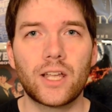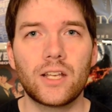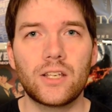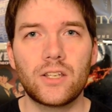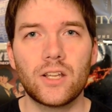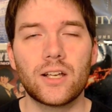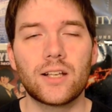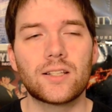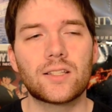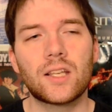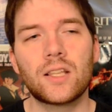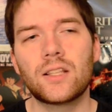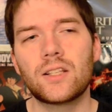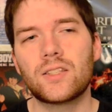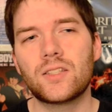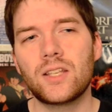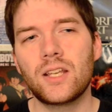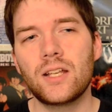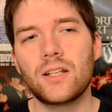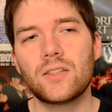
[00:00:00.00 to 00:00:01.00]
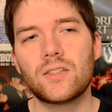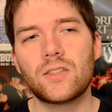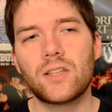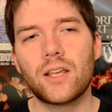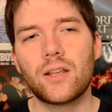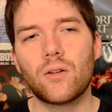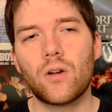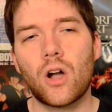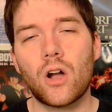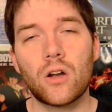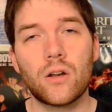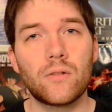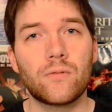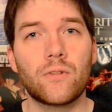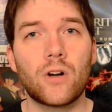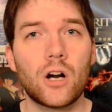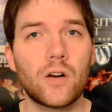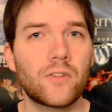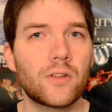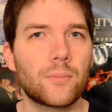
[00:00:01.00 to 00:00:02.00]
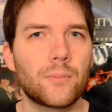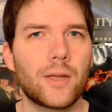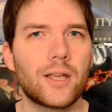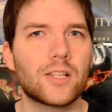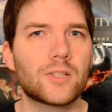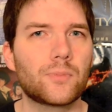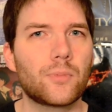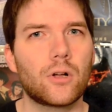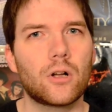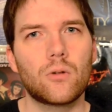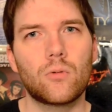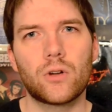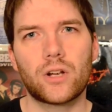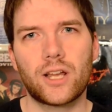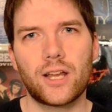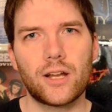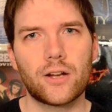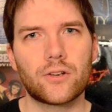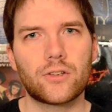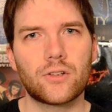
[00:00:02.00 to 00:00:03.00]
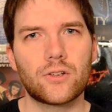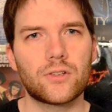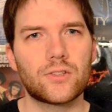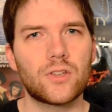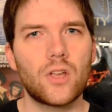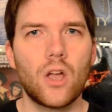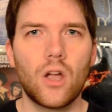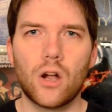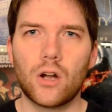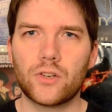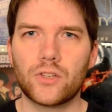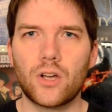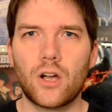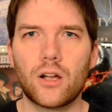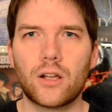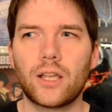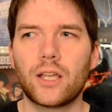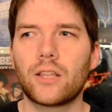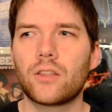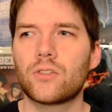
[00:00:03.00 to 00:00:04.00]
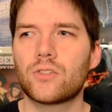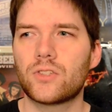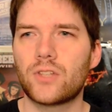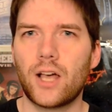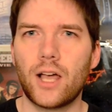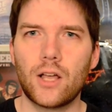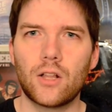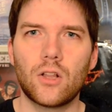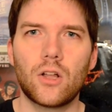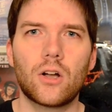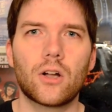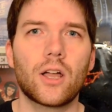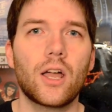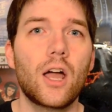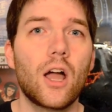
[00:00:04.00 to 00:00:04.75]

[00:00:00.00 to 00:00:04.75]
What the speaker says: It does. And the scenes that aren't involving baseball, where characters are talking and there's dialogue,